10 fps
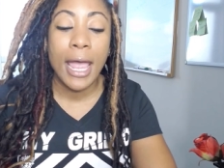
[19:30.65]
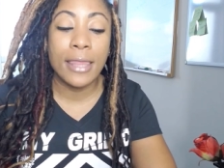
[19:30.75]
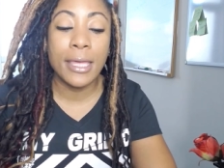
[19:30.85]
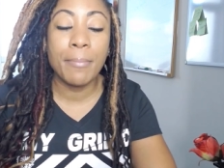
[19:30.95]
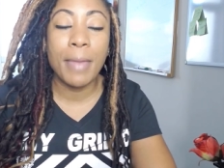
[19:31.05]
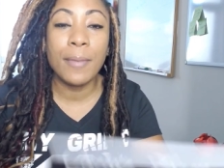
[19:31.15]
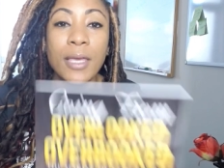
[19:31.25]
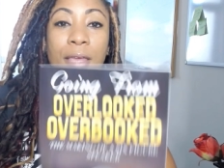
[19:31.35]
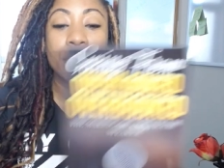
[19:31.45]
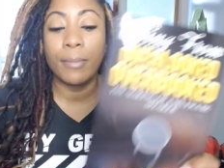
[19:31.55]
and then maybe
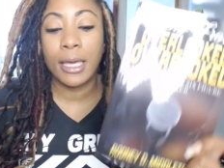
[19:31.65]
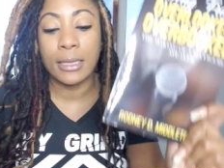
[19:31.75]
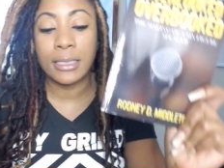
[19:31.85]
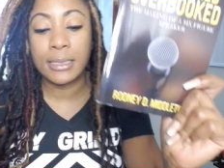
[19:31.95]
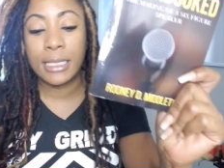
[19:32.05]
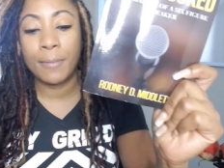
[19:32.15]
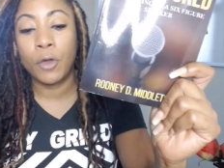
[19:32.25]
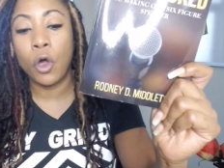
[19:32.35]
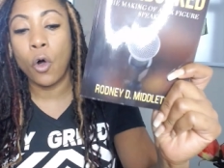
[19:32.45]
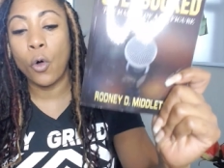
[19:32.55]
even make it the same
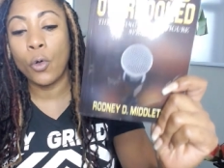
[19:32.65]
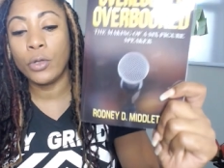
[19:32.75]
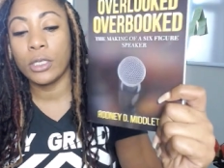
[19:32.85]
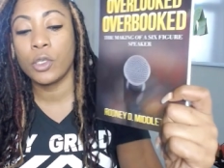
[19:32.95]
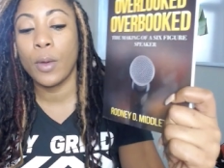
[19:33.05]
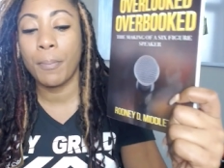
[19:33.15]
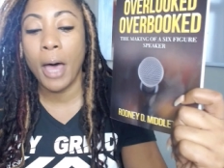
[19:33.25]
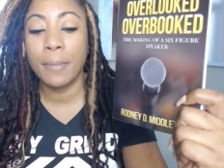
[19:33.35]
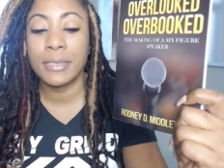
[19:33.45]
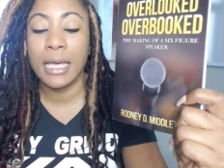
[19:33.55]
gold so it
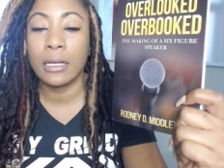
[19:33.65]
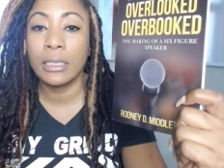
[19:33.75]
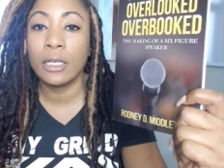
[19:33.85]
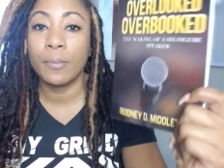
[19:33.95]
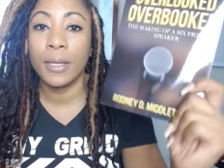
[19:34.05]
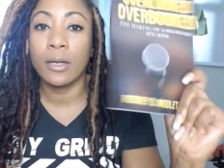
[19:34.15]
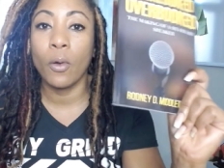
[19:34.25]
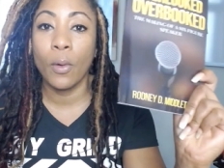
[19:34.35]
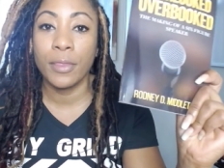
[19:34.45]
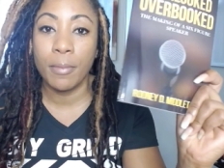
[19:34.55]
pops out a little bit
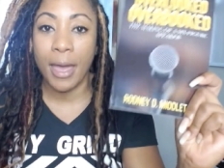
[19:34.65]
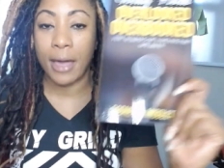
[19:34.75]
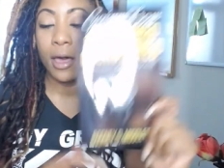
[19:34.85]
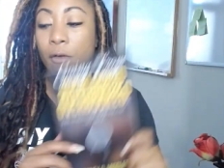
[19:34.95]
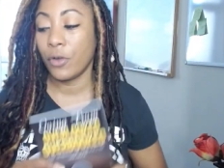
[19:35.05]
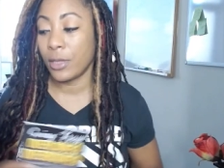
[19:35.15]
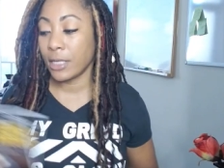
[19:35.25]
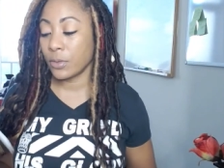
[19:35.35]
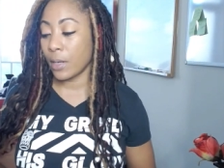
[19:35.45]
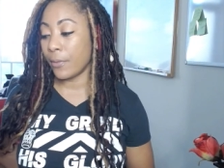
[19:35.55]
on the back cover.
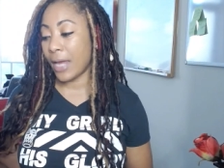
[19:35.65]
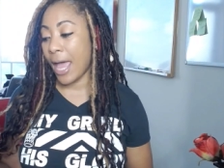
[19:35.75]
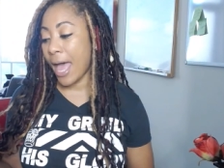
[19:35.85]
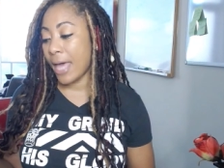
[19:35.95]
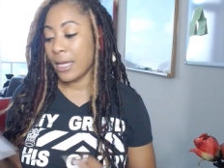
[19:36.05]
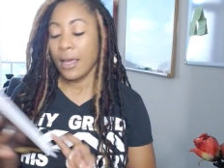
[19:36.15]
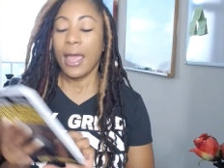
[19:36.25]
That's what I would add.